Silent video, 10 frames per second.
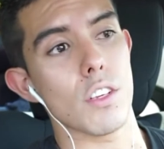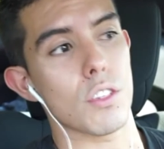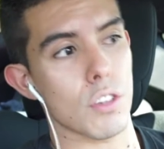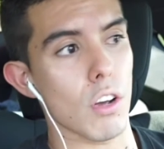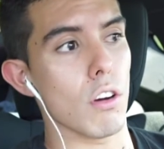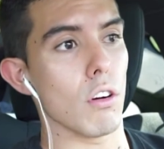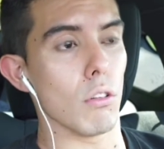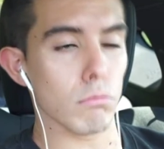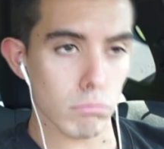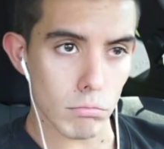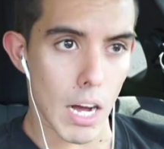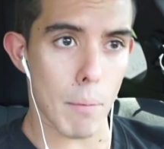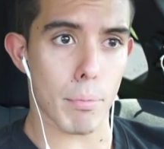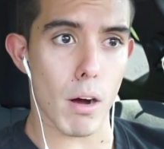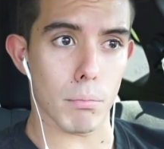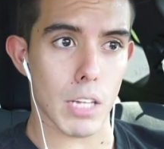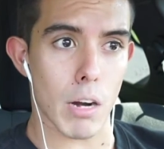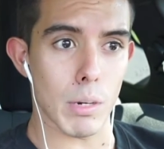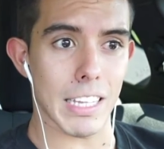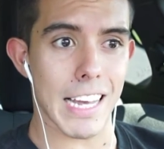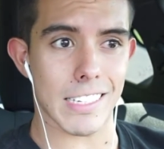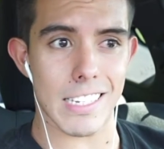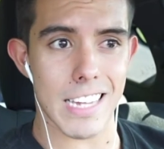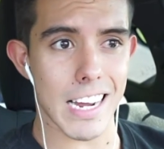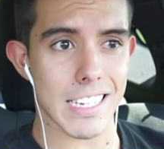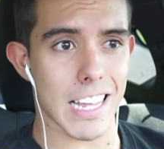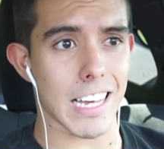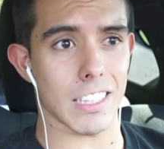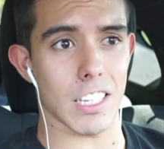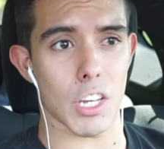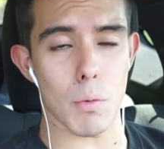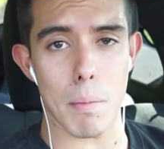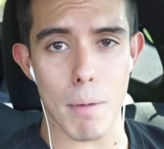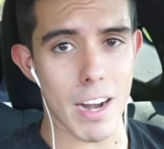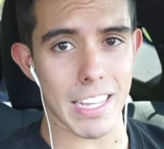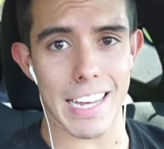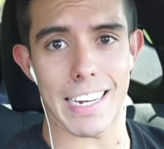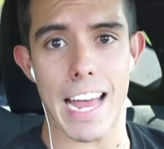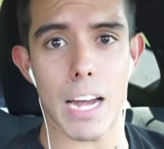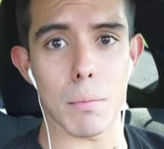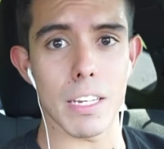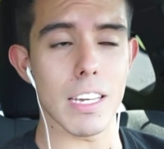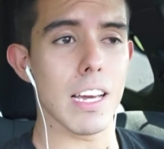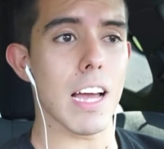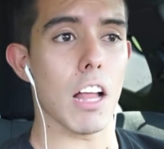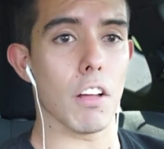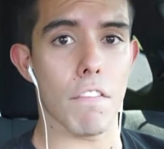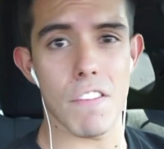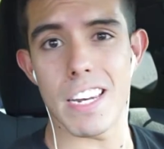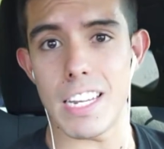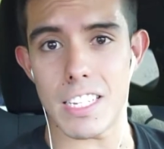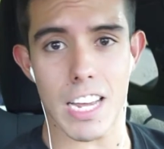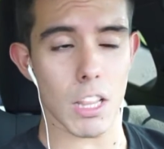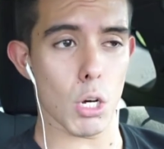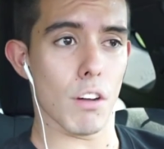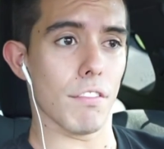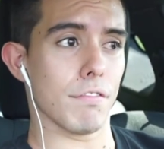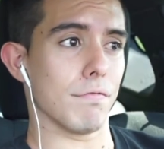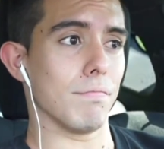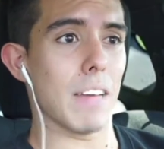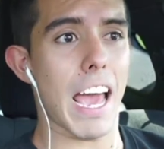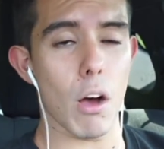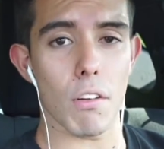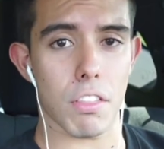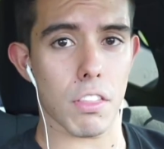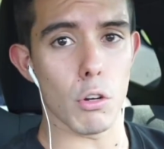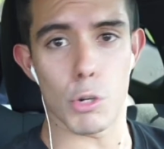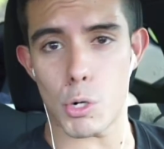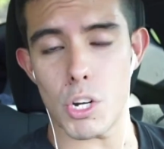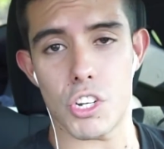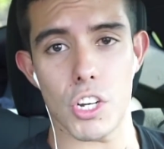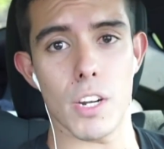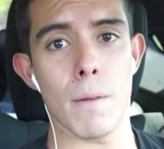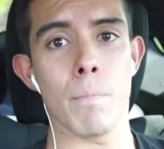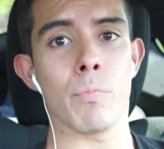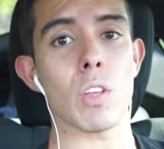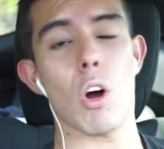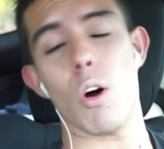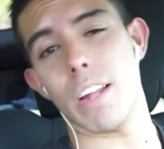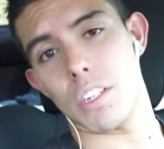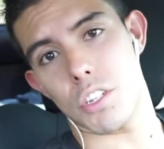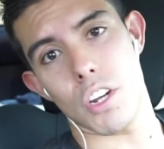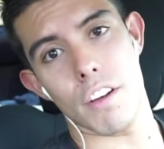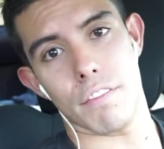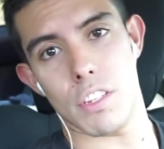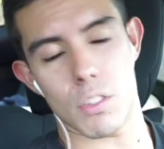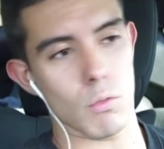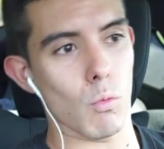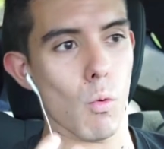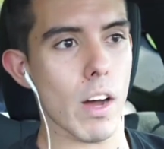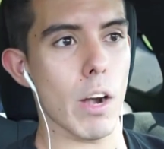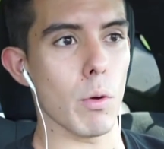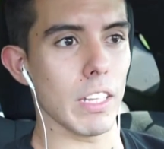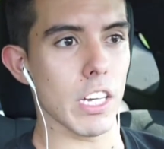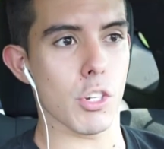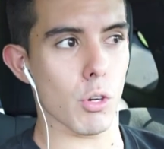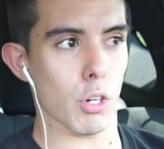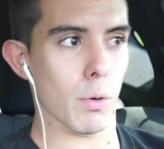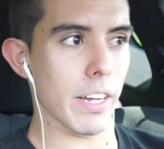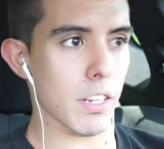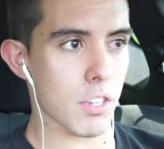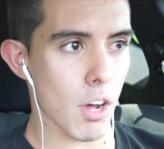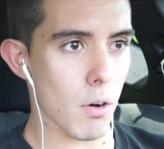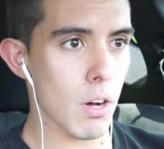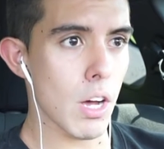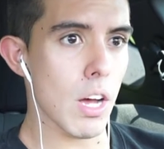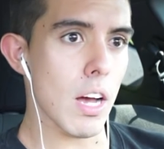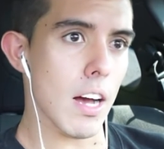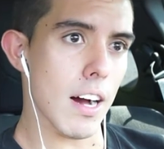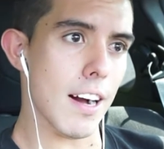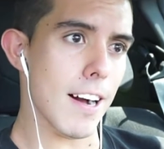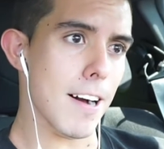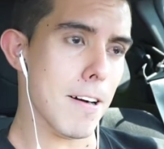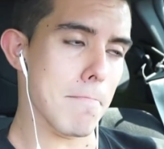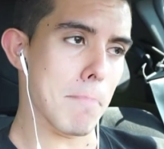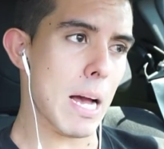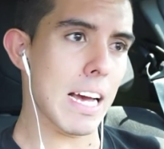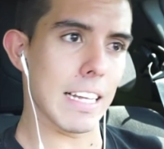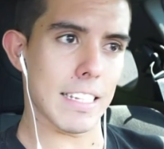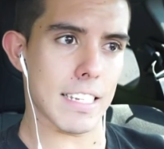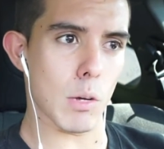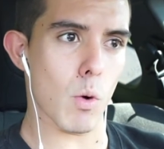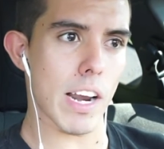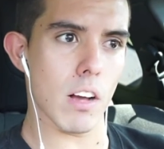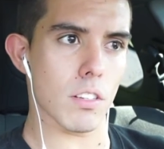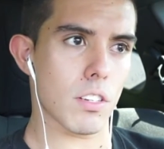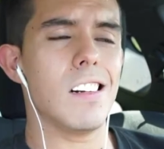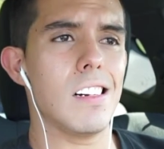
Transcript: So I'm pumped. I really like science. I like the human body, like anatomy. I love fitness. I love health, nutrition, all that stuff is what I really enjoy doing. So, um, let's see what else.